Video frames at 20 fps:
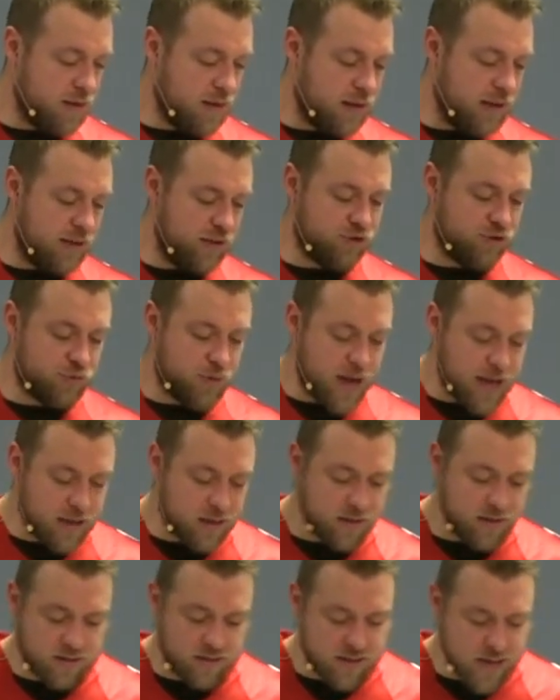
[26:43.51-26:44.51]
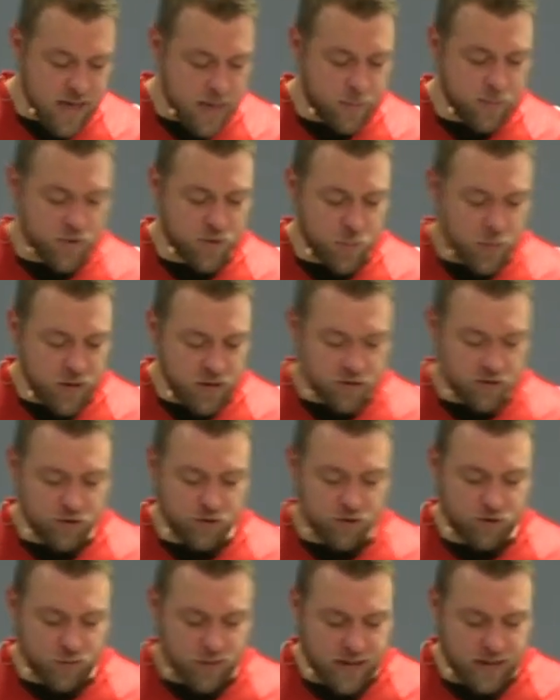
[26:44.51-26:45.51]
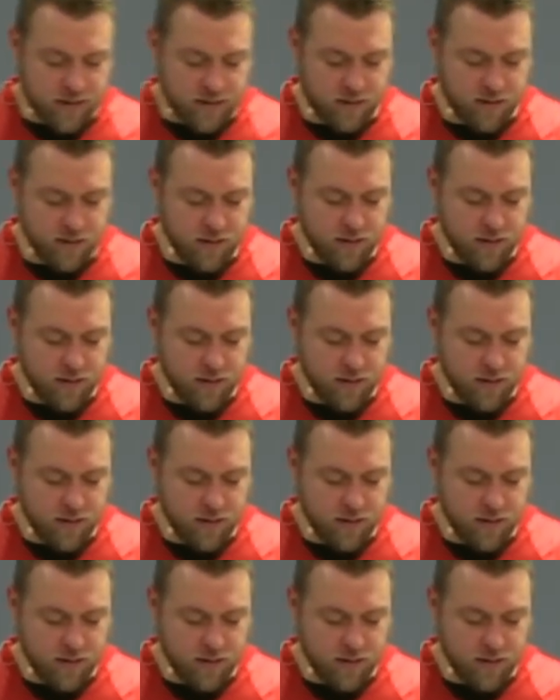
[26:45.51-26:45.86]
and drank the same spiritual drink,